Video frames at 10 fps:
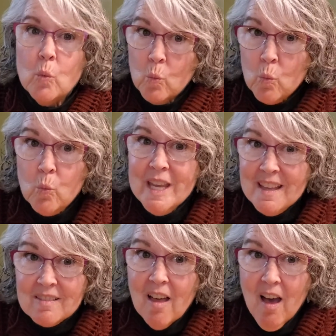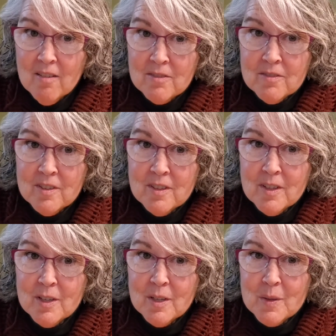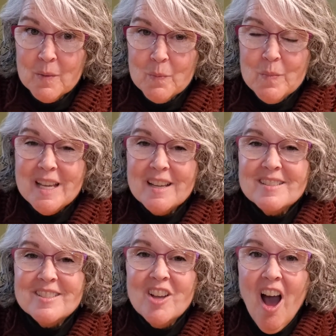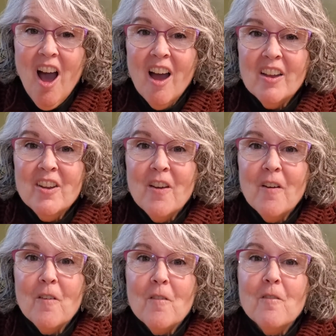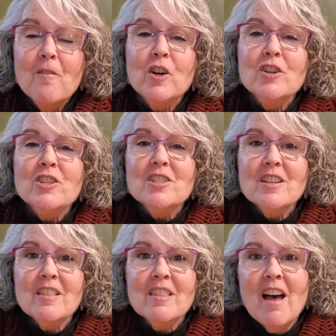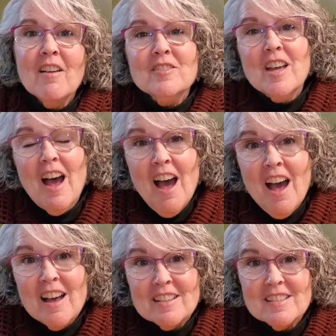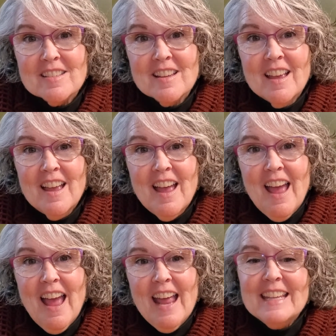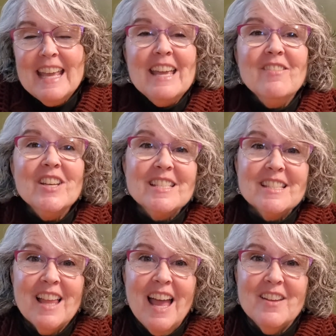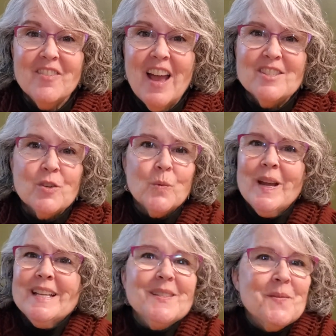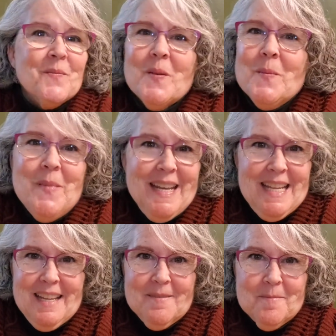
we love because God first loved us and gave his life as a ransom for many.